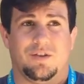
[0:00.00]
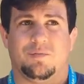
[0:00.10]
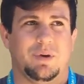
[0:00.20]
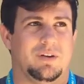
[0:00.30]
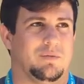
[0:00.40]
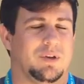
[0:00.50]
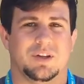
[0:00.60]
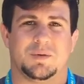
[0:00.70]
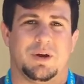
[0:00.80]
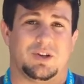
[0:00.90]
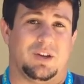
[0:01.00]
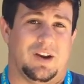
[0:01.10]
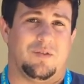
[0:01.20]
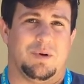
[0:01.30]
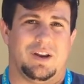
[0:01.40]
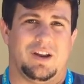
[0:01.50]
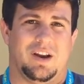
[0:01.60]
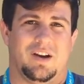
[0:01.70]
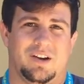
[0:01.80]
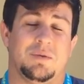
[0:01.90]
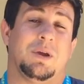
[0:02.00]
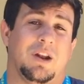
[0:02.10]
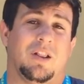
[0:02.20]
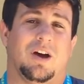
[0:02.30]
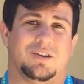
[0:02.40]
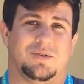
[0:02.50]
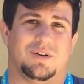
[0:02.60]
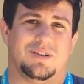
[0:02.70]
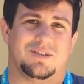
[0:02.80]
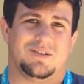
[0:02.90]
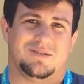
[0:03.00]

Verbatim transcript: You've been really special to everybody here, and you mean a lot to us.